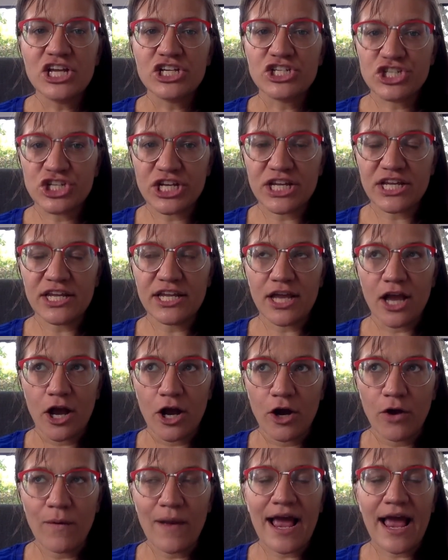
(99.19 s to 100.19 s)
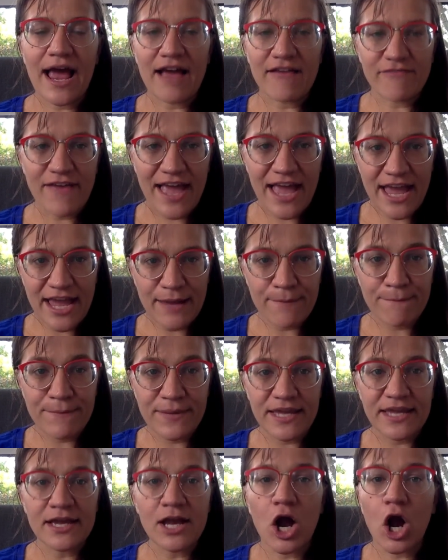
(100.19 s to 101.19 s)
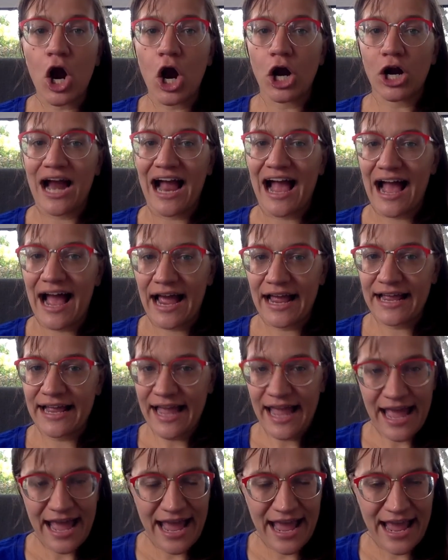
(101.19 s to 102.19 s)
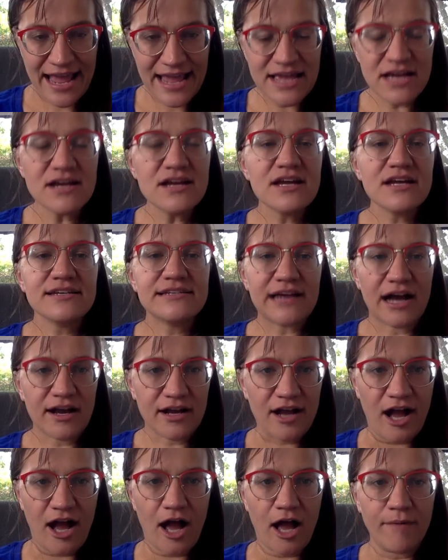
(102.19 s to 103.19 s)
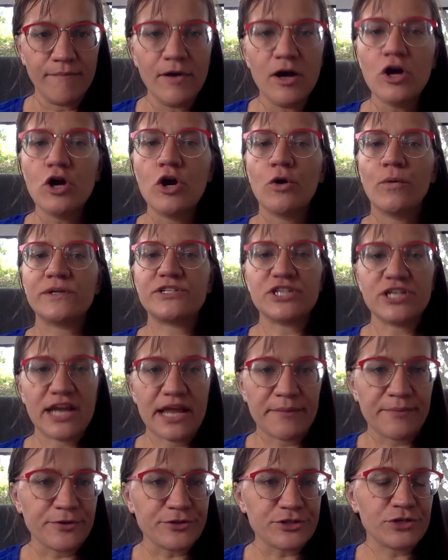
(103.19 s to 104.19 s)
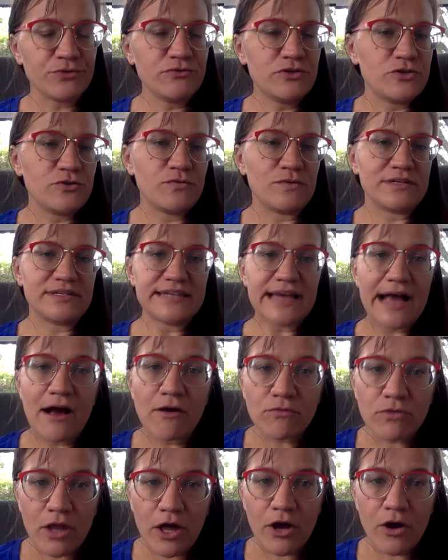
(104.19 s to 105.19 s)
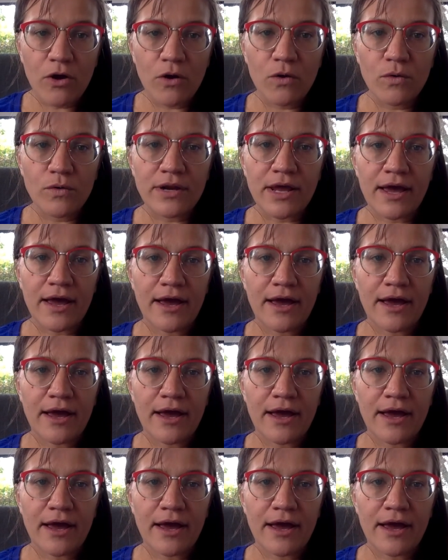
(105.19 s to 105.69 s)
geofabrik.com, which enables you to download